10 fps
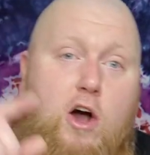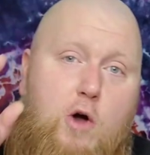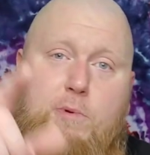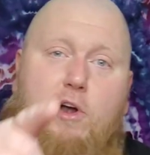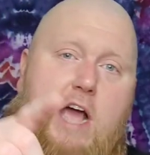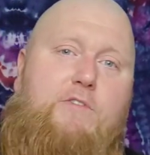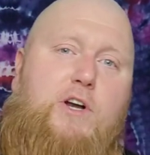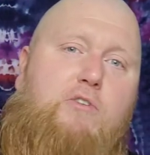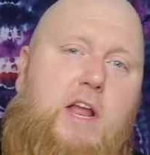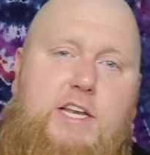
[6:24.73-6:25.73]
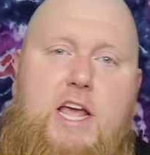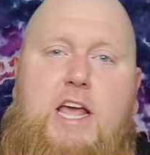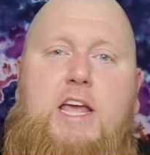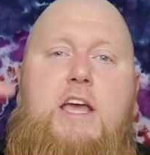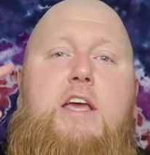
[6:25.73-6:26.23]
Hope you're having a great
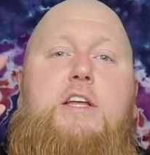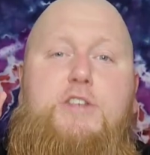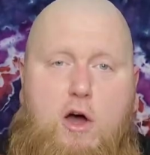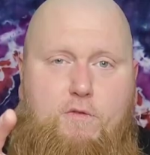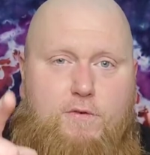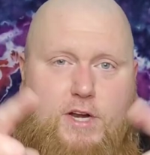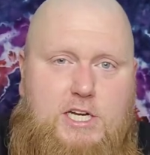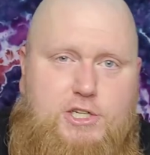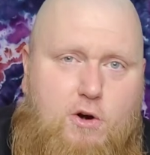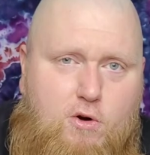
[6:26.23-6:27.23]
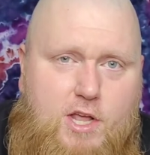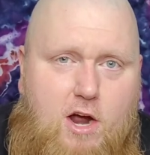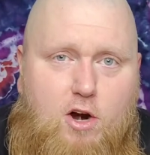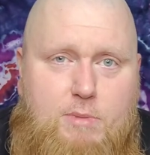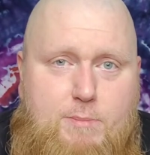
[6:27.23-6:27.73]
day. Don't forget your Oh Yeah
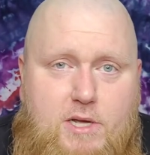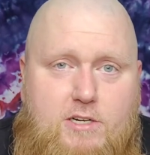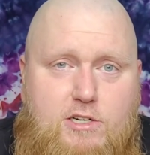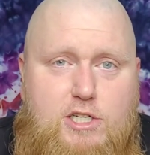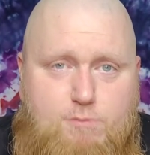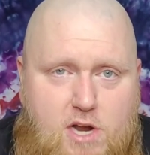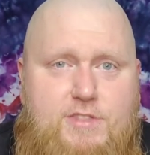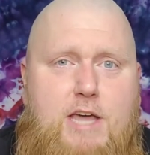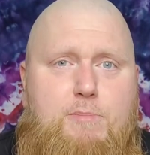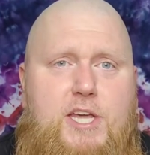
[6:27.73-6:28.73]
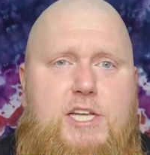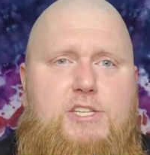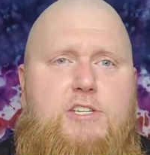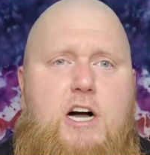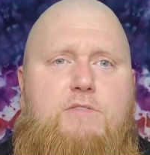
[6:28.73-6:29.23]
Army pillars. Spread that
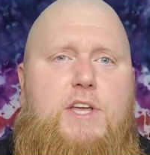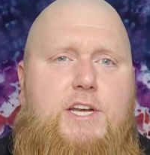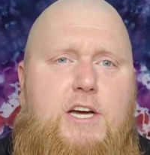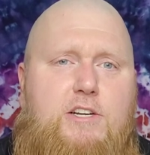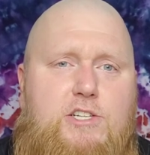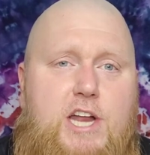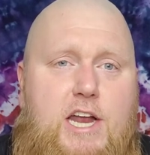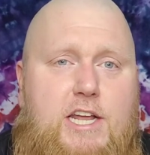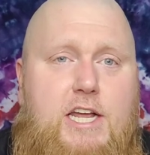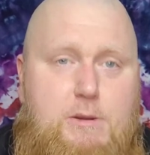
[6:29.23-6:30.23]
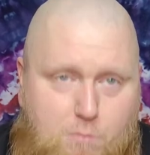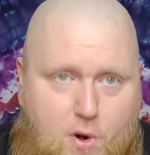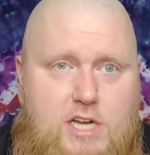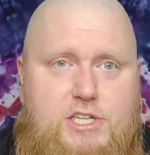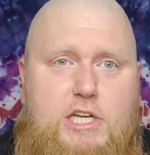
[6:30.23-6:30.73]
peace, love, and understanding.
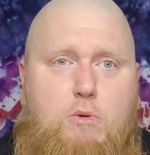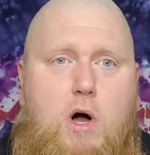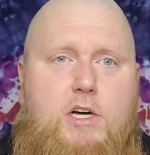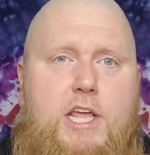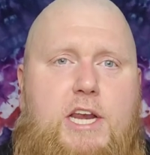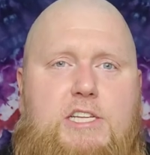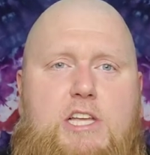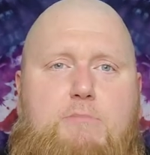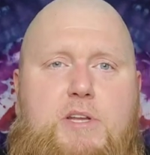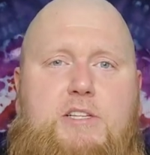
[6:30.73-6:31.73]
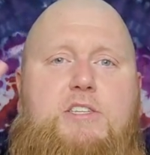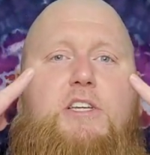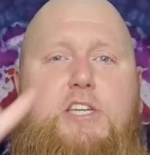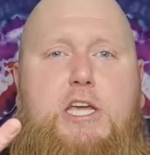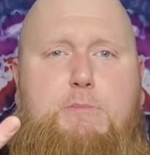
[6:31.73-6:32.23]
Embrace equality and acceptance.
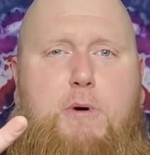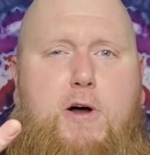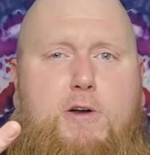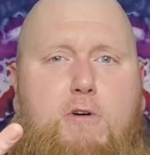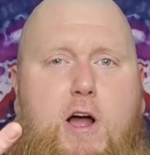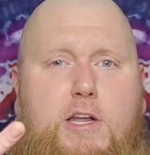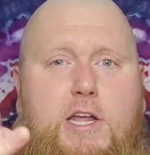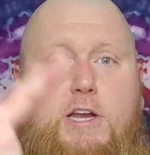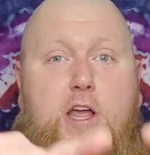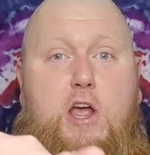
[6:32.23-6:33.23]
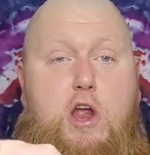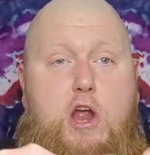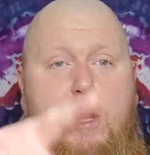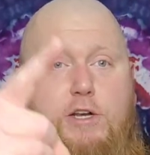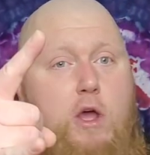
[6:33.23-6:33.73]
Keep on rocking.
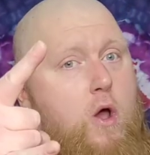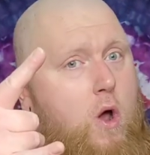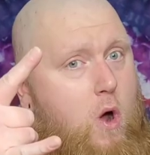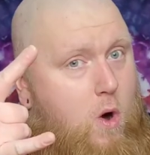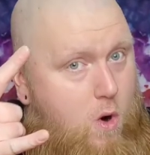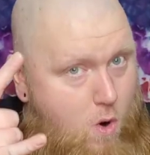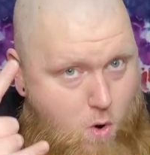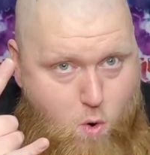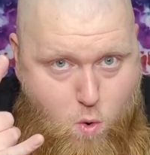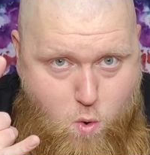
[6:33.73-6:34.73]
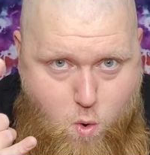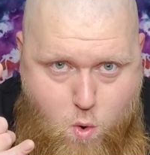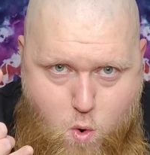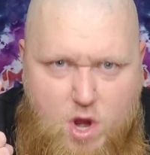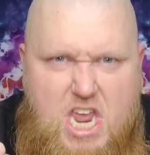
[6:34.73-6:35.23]
And
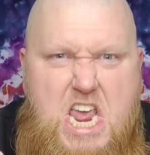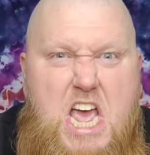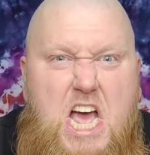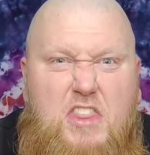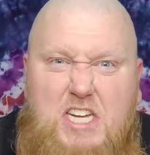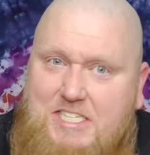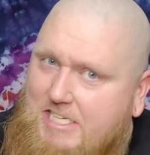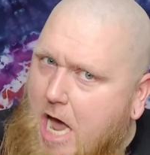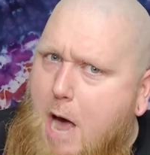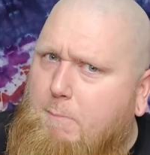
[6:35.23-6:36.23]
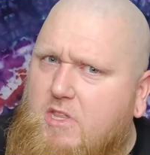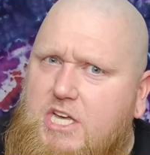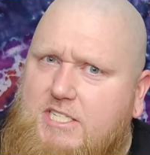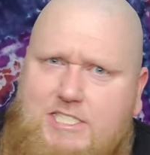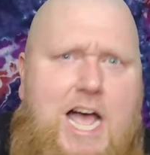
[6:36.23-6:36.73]
oh yeah, the top of
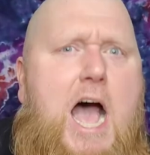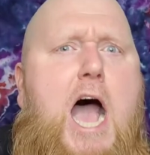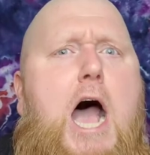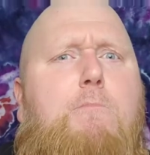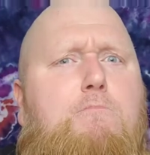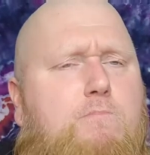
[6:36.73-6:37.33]
the top.